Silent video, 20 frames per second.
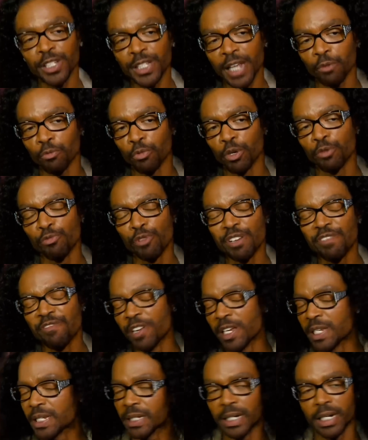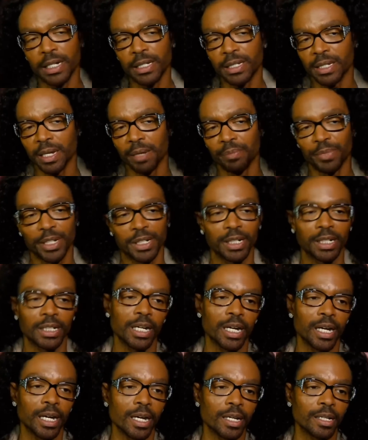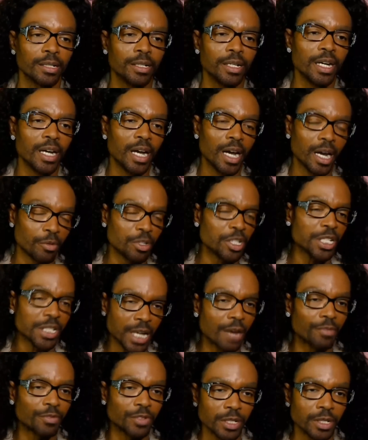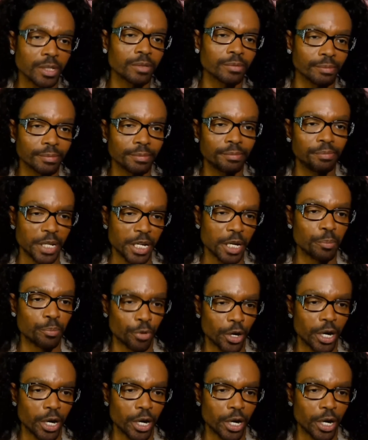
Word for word: Feels like we're revisiting something again, and we just have to be in